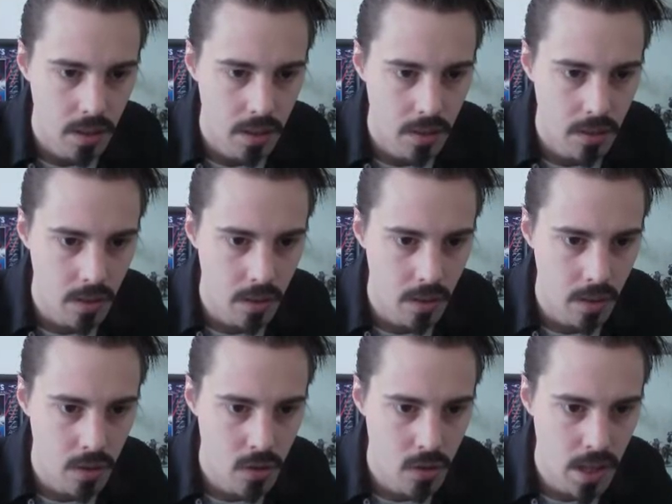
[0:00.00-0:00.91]
So,
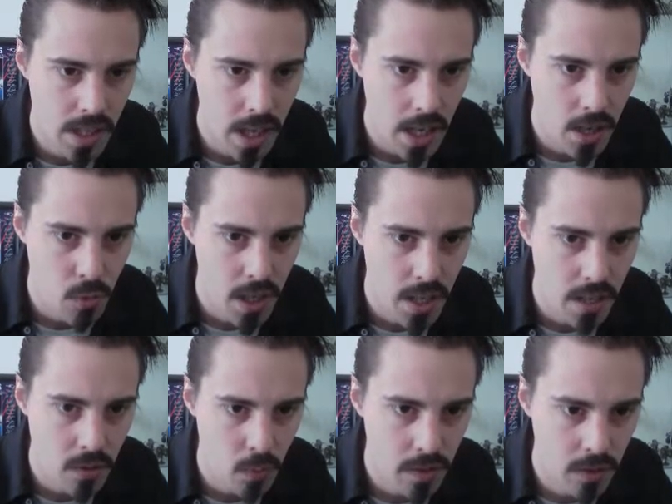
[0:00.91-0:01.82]
Trainer
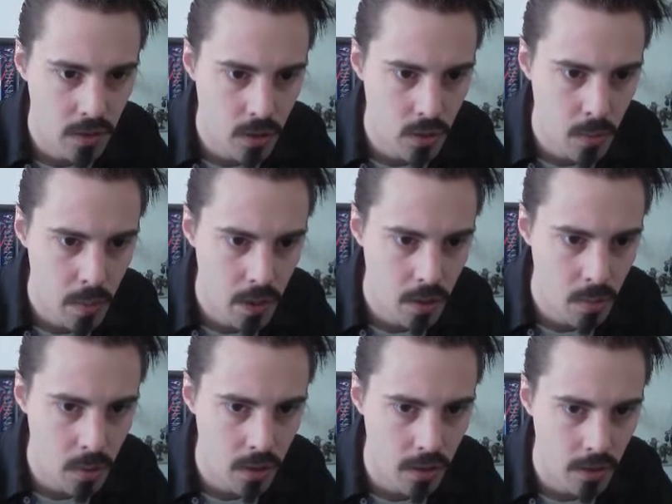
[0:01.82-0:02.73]
Antoinette with 2
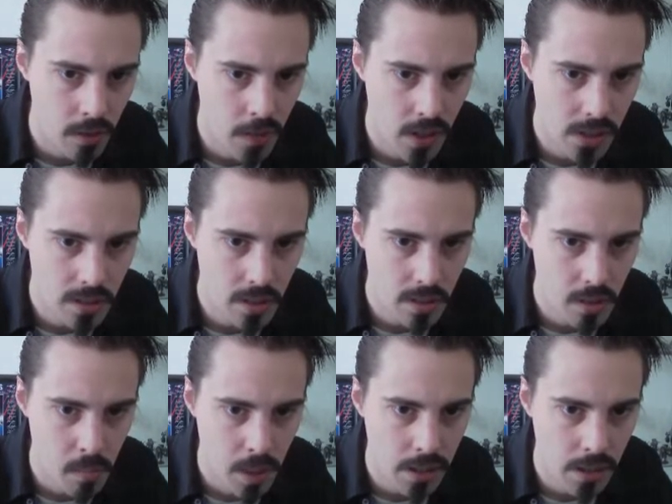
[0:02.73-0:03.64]
Pokemon. The first is a
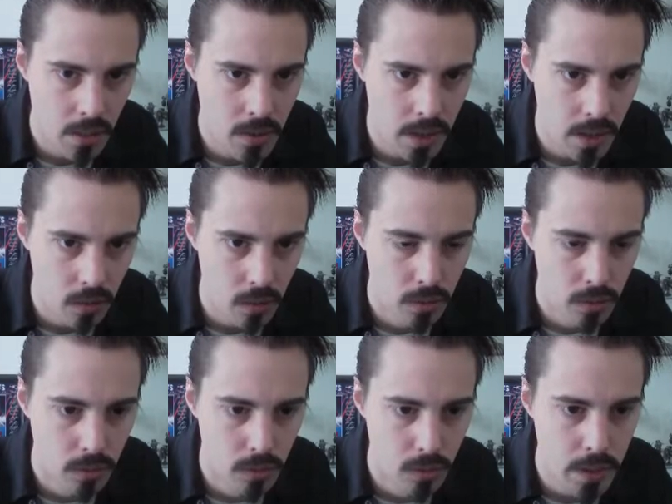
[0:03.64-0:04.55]
Milotic.
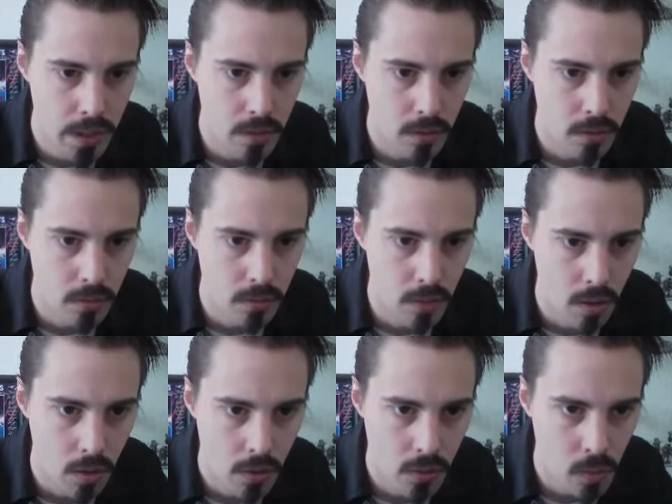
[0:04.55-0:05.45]
Ooh, we do
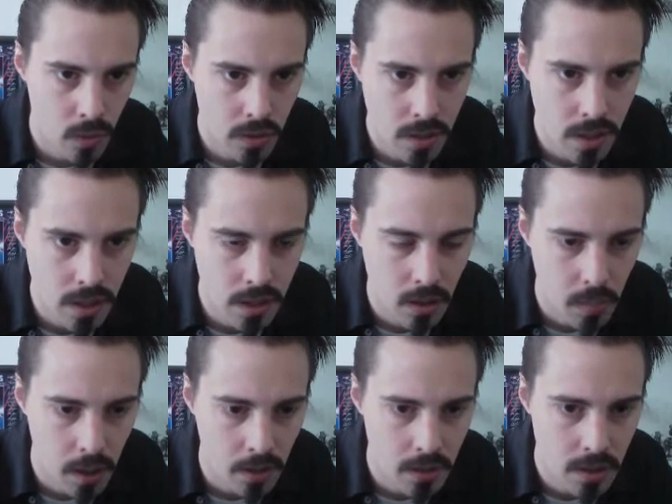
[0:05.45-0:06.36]
not want to take on
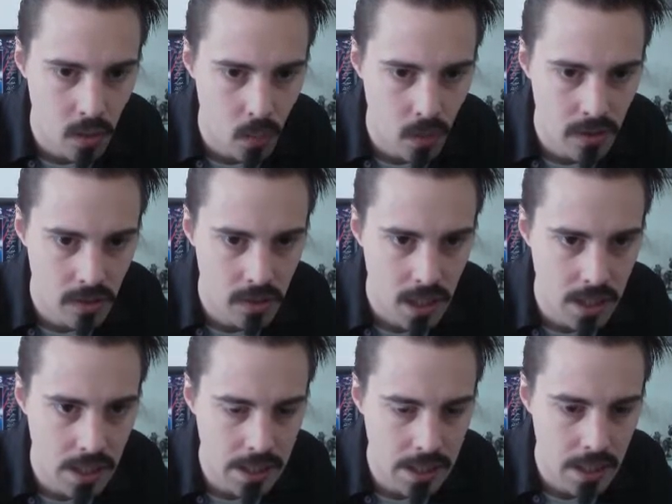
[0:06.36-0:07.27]
Milotic with
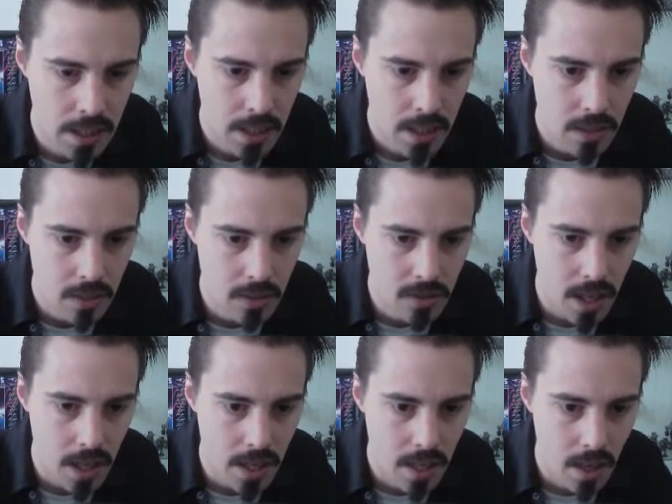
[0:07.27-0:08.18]
Sandy. This is
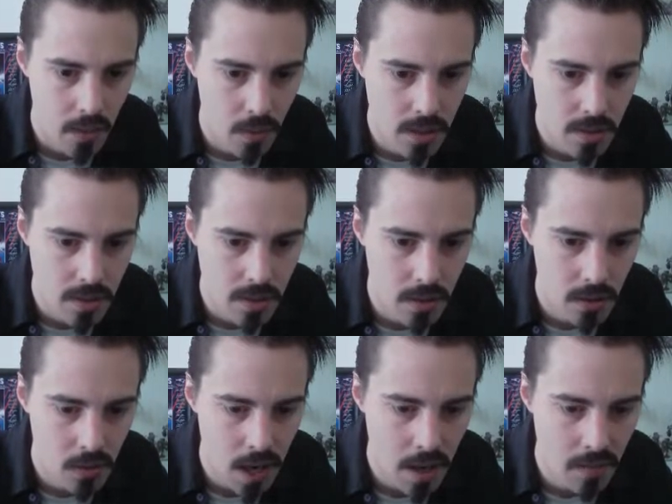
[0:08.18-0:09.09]
yet another instance
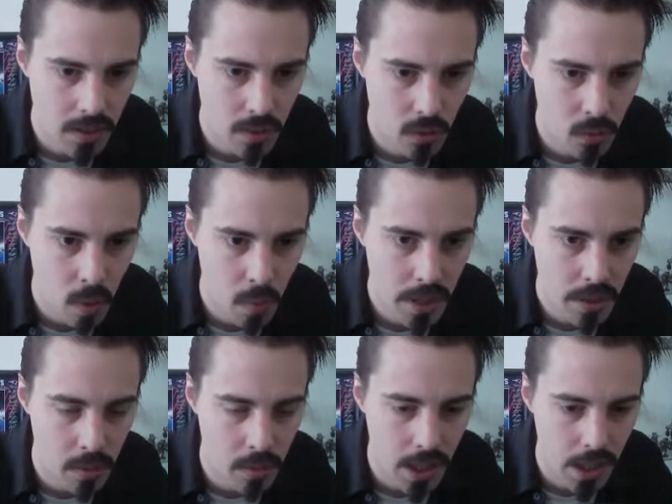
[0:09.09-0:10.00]
of having to swap
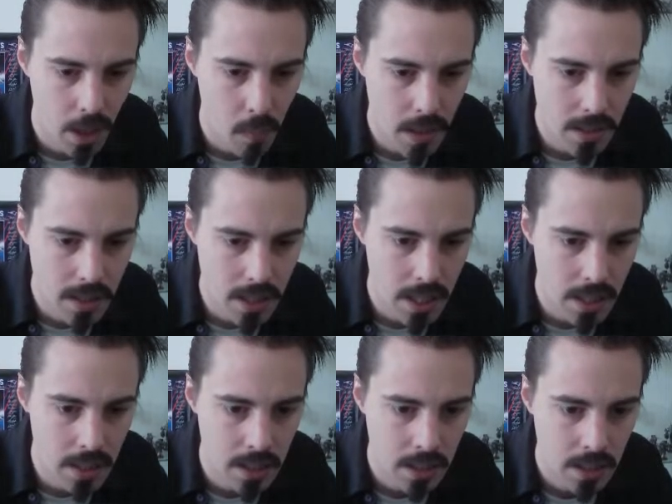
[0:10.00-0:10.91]
out, and we're going to go back to
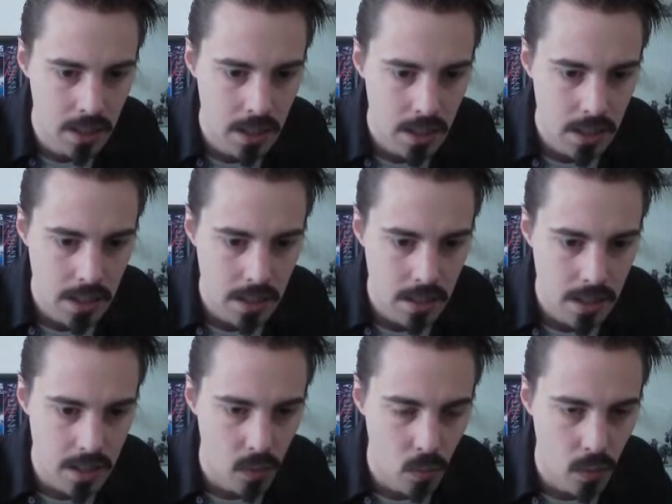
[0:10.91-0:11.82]
Tien to
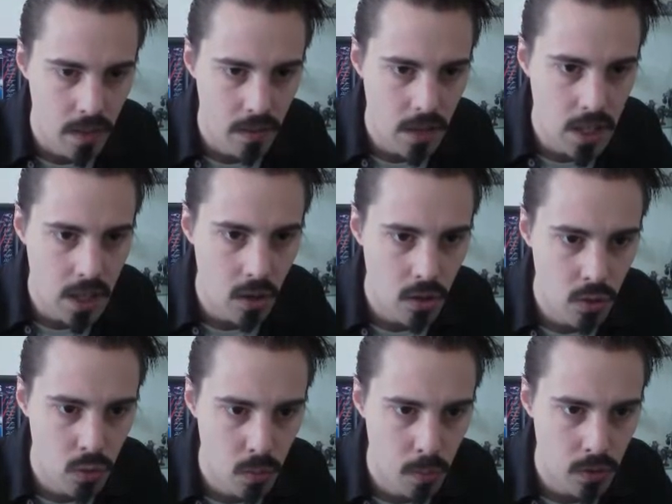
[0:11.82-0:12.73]
deal with the
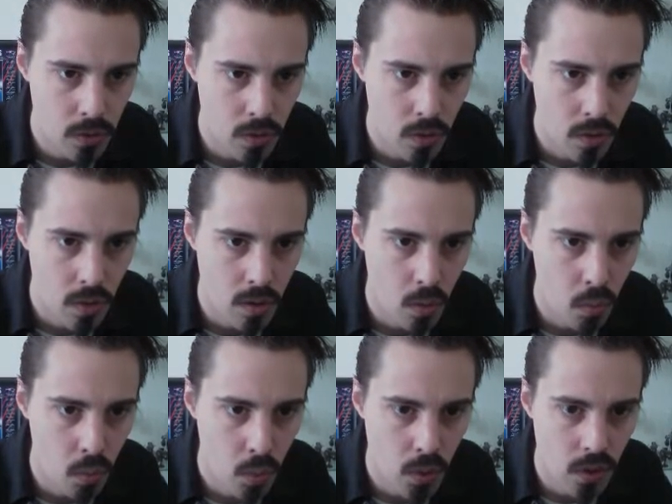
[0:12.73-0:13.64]
super strong
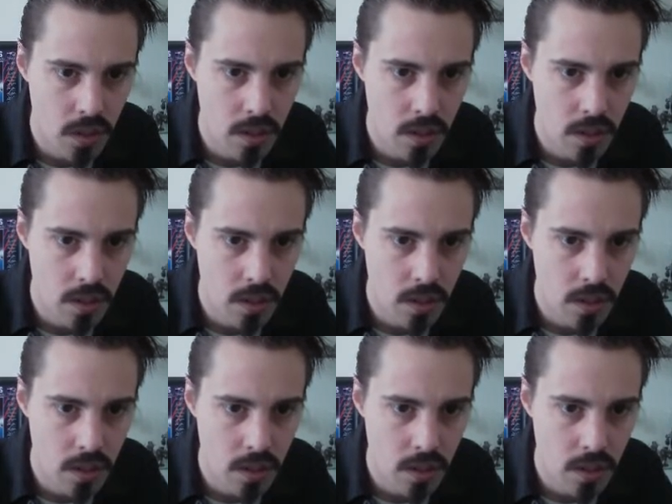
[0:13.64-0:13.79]
water